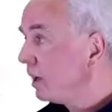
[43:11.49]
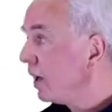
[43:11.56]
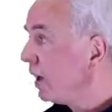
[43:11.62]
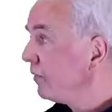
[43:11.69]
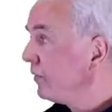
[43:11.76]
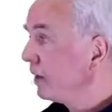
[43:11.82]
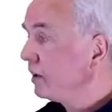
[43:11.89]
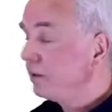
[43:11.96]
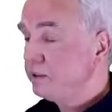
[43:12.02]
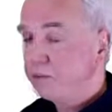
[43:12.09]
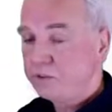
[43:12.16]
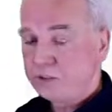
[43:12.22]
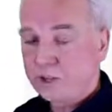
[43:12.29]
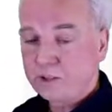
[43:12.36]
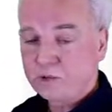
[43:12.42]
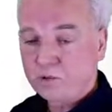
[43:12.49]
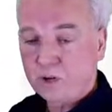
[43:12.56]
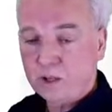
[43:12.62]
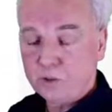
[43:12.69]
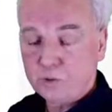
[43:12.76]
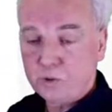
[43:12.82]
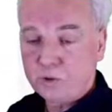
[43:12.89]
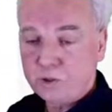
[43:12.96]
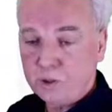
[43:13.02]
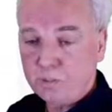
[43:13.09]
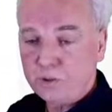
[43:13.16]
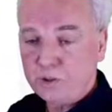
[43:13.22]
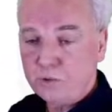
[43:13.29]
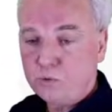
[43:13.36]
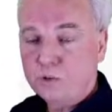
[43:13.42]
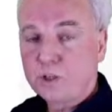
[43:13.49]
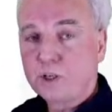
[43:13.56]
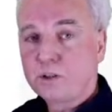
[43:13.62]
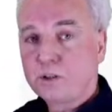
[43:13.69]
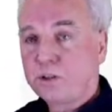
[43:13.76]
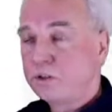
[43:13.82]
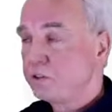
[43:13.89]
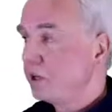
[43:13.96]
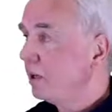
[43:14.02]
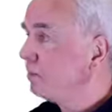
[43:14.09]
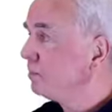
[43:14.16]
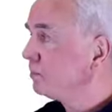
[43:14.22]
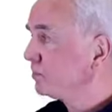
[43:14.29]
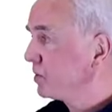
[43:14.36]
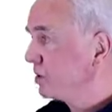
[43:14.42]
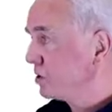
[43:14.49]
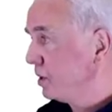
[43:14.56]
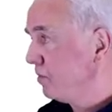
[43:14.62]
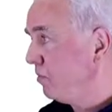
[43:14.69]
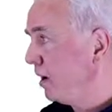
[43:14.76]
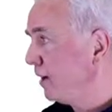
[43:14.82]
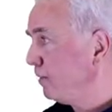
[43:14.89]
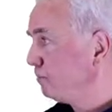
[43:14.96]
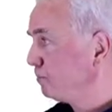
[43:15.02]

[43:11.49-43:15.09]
and then these test files will simply use that uh, same, same file.